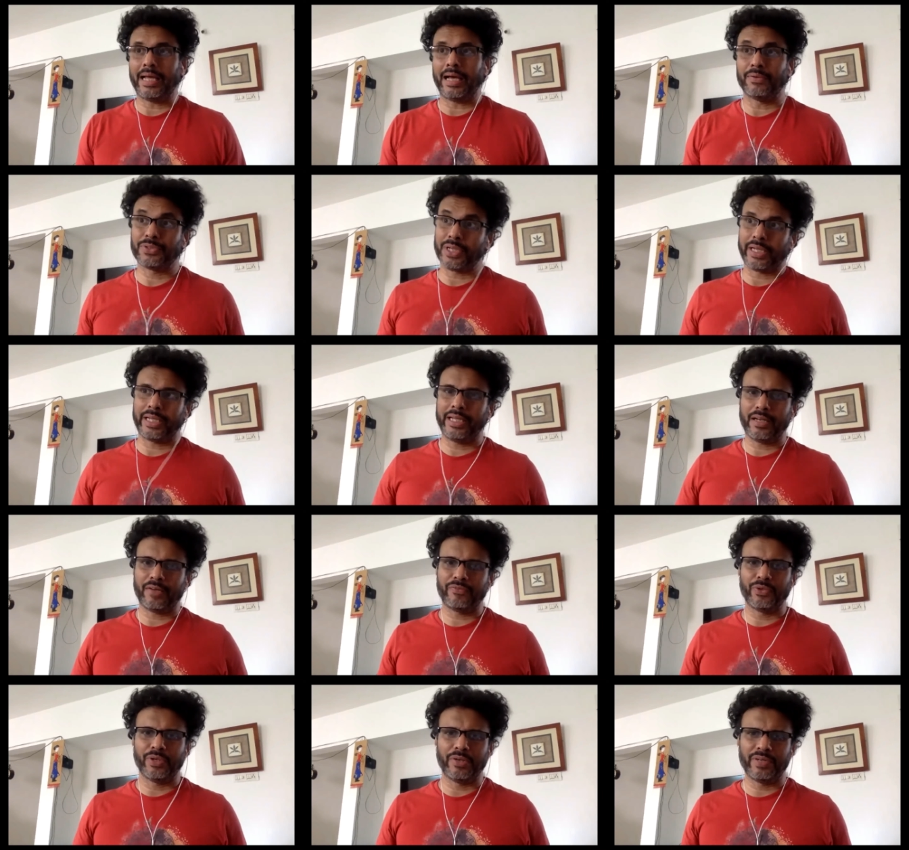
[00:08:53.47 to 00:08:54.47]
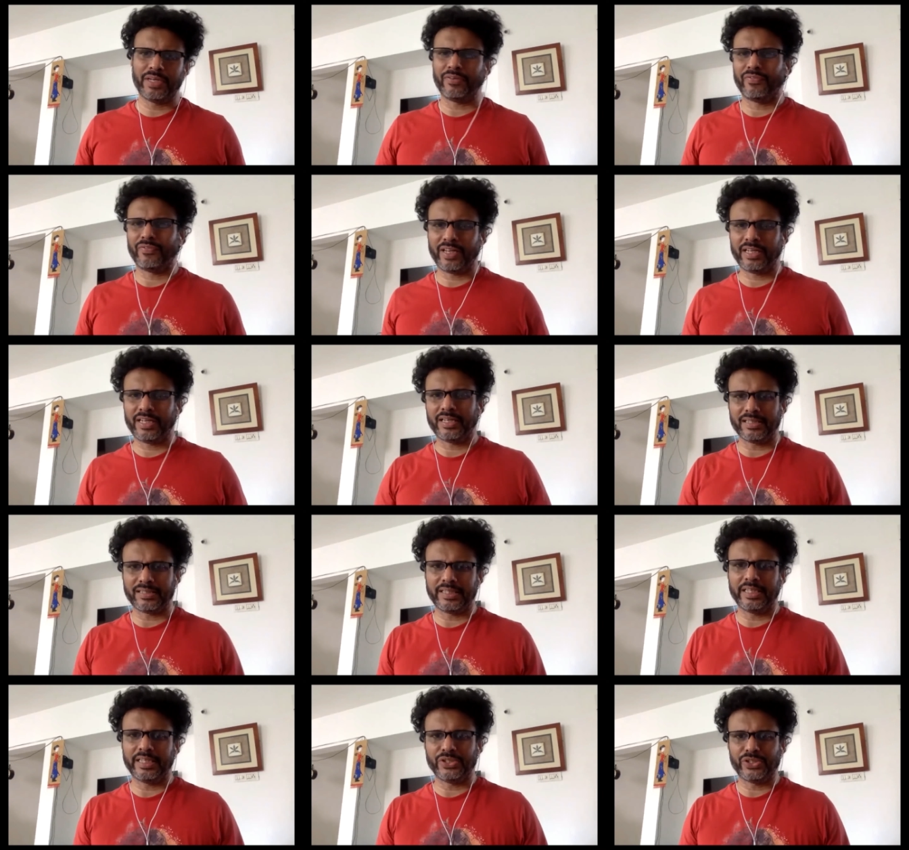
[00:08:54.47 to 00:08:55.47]
lucky enough to live in a very
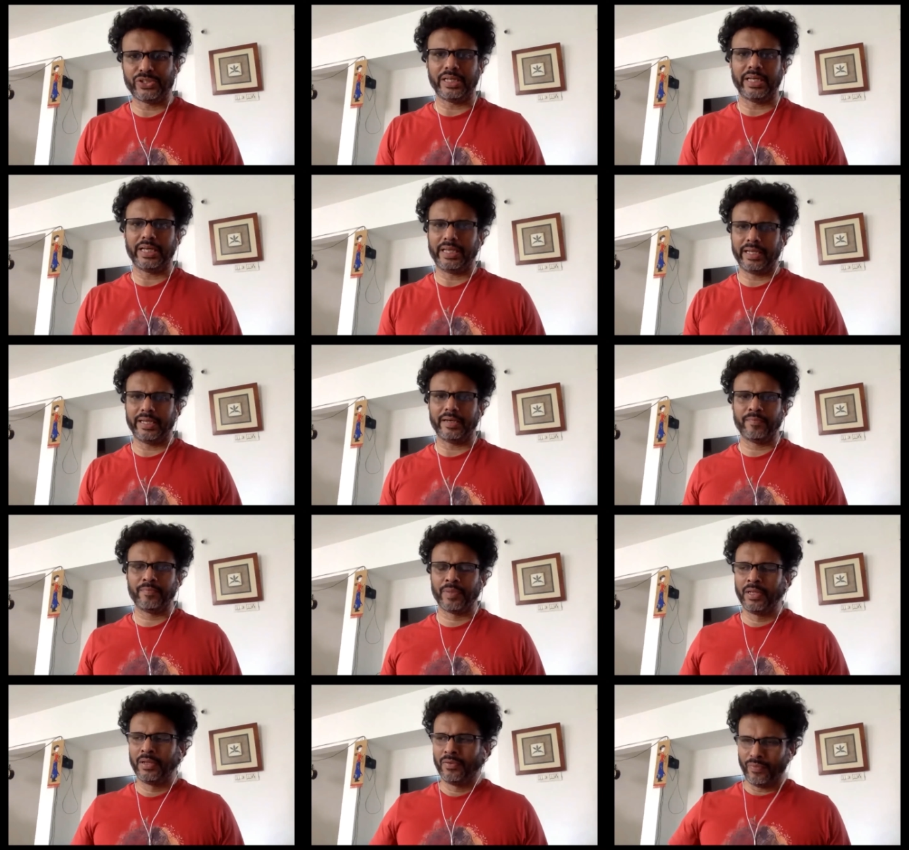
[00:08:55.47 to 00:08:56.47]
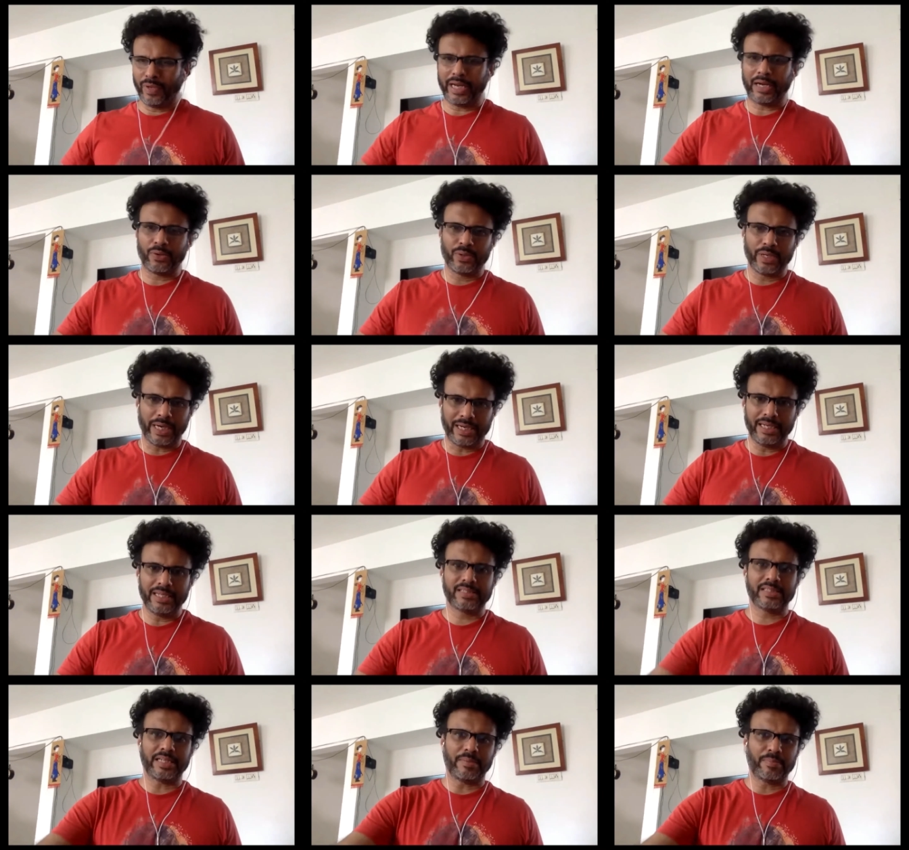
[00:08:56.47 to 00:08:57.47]
residential area where I could at
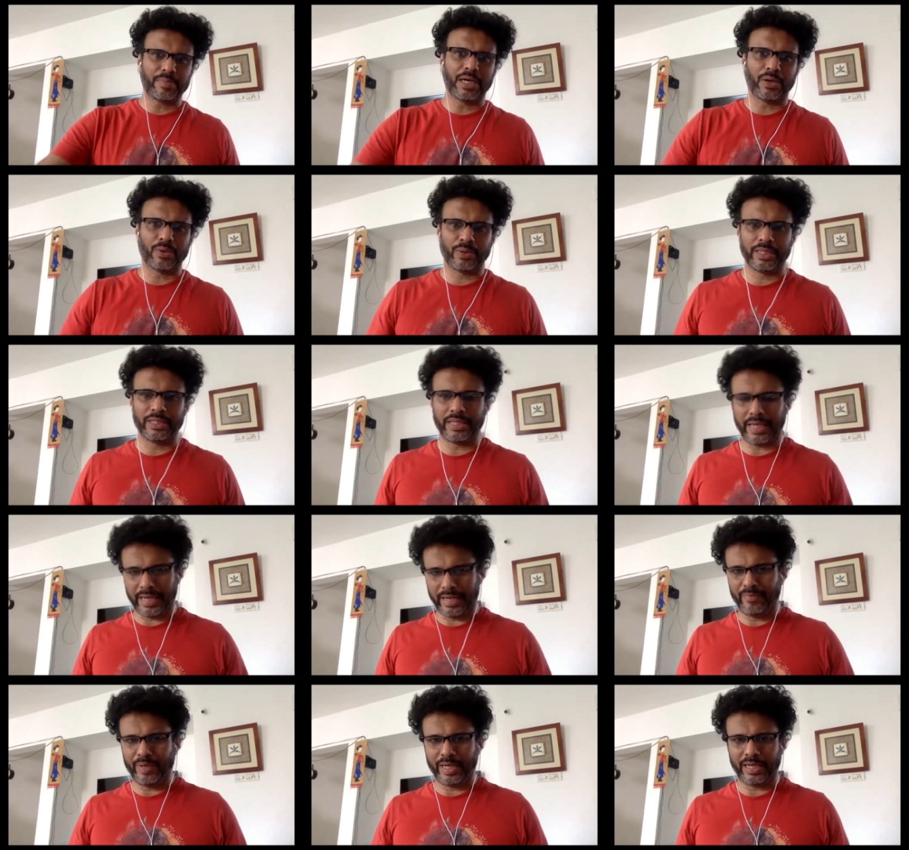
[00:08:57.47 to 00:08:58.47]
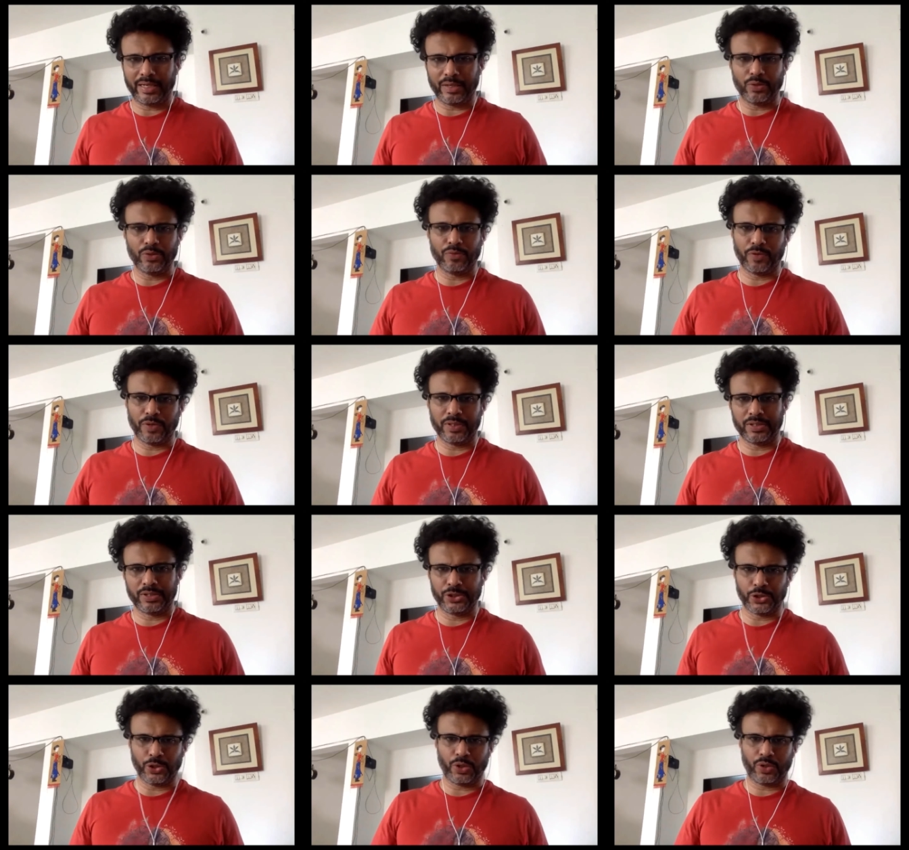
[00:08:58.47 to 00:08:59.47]
least step down in the evening and go for a
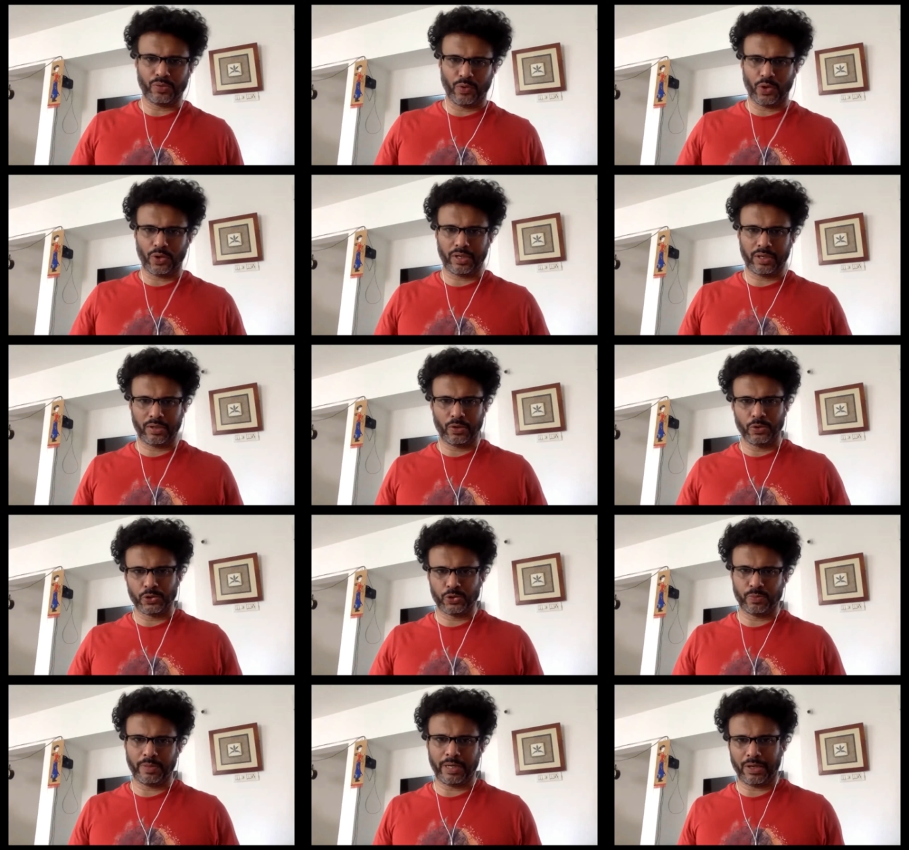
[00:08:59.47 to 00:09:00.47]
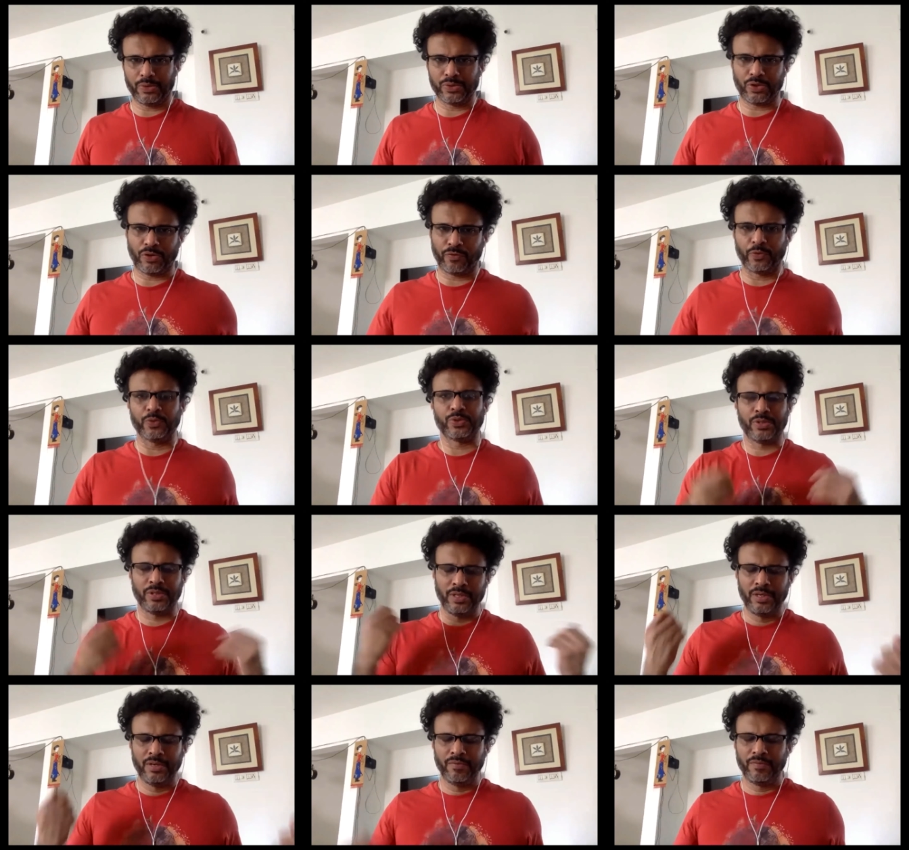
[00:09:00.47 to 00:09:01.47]
short walk close to my house, of course,
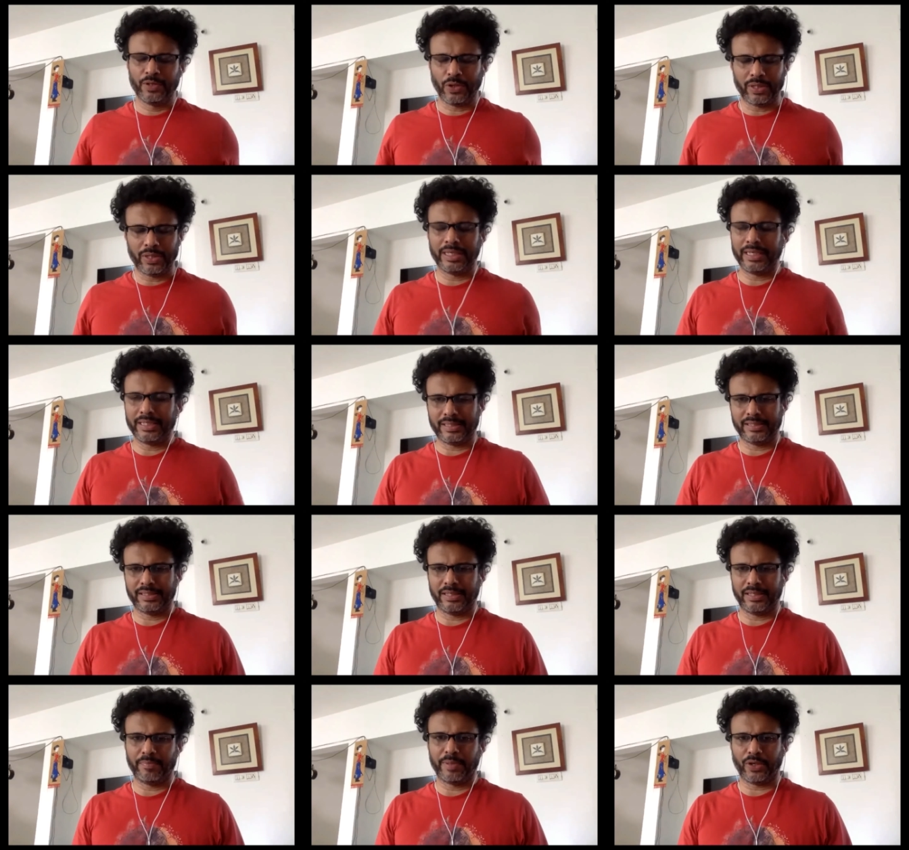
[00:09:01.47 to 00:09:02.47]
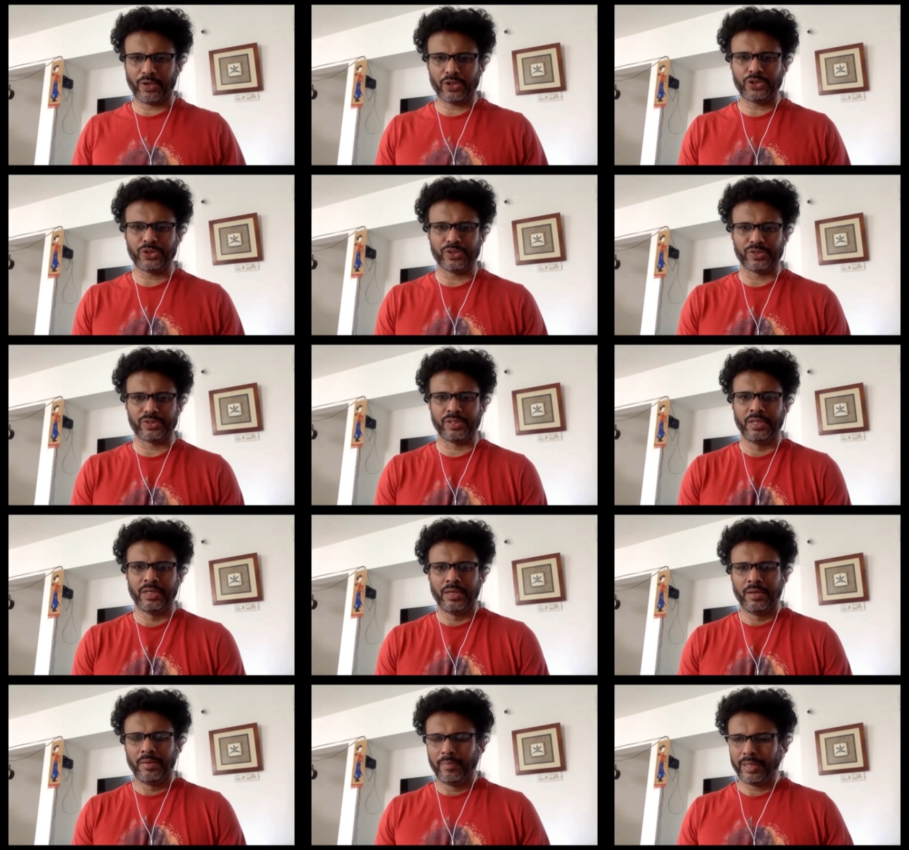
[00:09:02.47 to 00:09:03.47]
with all the necessary precautions.
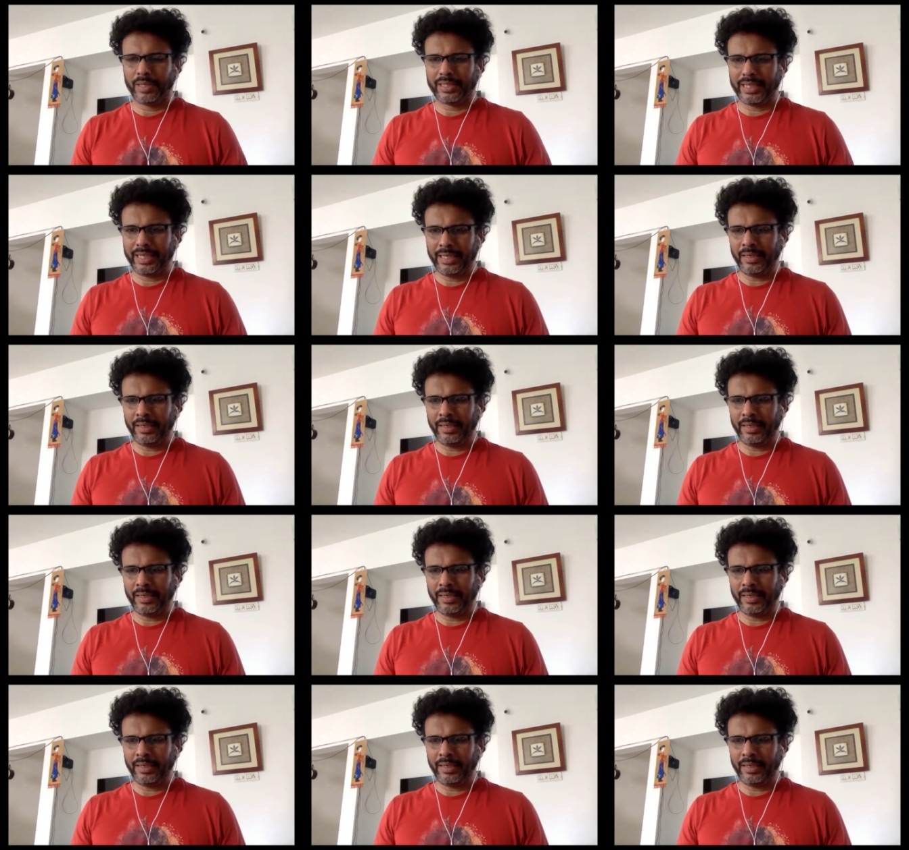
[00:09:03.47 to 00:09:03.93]
But then